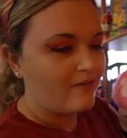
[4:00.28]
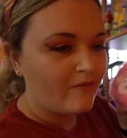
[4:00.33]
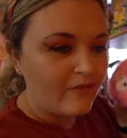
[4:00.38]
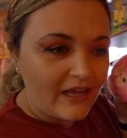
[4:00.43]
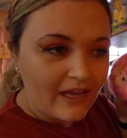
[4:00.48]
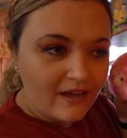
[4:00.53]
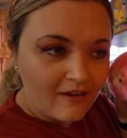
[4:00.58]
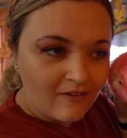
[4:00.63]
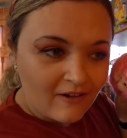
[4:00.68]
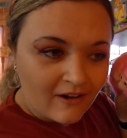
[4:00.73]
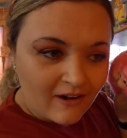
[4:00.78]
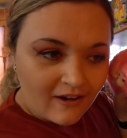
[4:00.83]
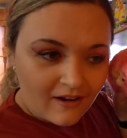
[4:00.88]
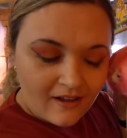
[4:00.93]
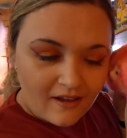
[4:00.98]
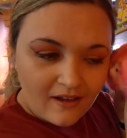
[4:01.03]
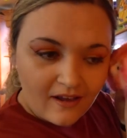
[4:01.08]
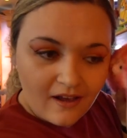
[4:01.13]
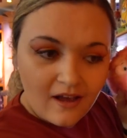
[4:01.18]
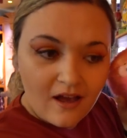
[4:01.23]
Wait, hold on.
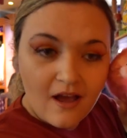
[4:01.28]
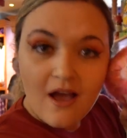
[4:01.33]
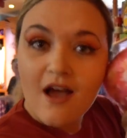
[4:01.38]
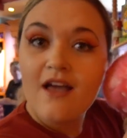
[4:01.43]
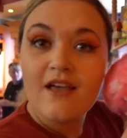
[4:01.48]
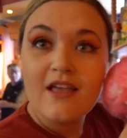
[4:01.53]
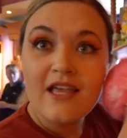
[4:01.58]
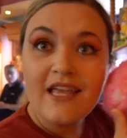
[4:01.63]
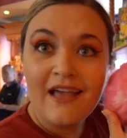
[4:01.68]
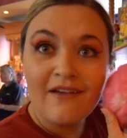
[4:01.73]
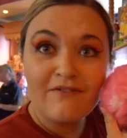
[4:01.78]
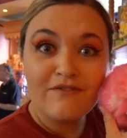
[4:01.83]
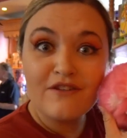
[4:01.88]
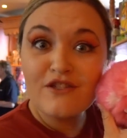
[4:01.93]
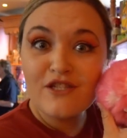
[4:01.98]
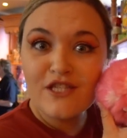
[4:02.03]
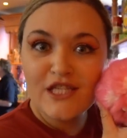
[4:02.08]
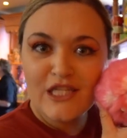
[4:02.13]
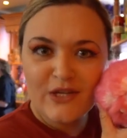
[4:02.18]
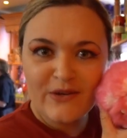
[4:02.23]
If
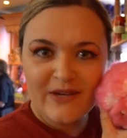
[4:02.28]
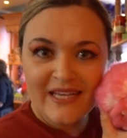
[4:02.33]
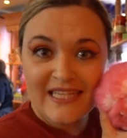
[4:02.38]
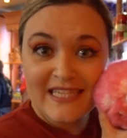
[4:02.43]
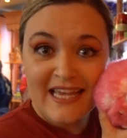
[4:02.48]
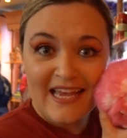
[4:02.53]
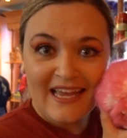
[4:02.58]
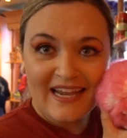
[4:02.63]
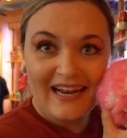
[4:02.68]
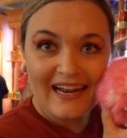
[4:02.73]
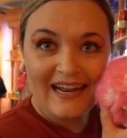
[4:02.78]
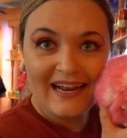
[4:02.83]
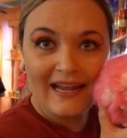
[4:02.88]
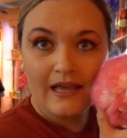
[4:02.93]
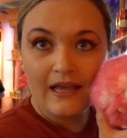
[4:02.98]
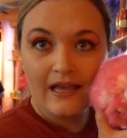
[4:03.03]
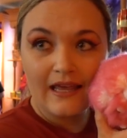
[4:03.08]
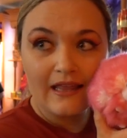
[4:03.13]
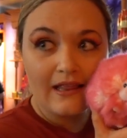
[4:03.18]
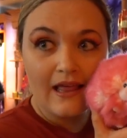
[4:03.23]
you squeeze it,
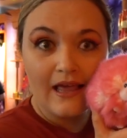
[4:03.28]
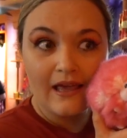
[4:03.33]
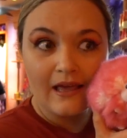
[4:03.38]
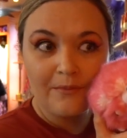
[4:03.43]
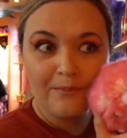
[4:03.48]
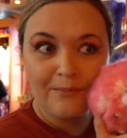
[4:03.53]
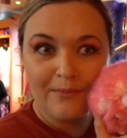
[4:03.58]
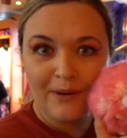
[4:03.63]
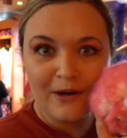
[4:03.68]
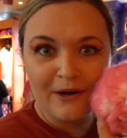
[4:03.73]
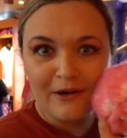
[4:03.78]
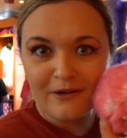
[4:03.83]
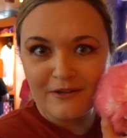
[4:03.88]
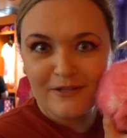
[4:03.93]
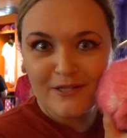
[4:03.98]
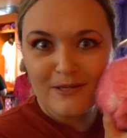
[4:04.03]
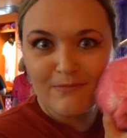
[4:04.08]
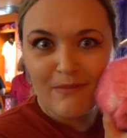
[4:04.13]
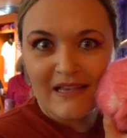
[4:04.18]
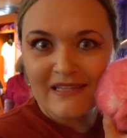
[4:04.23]
it like
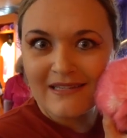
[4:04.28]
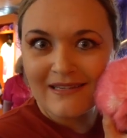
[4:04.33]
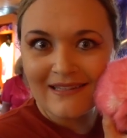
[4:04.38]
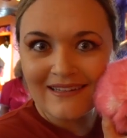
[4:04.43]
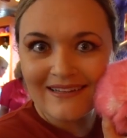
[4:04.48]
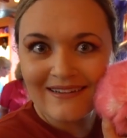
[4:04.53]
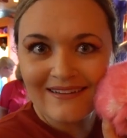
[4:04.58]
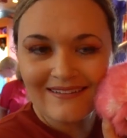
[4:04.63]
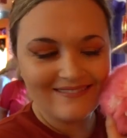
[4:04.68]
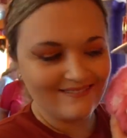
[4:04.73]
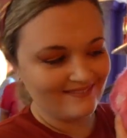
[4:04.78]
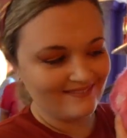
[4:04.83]
purrs, basically.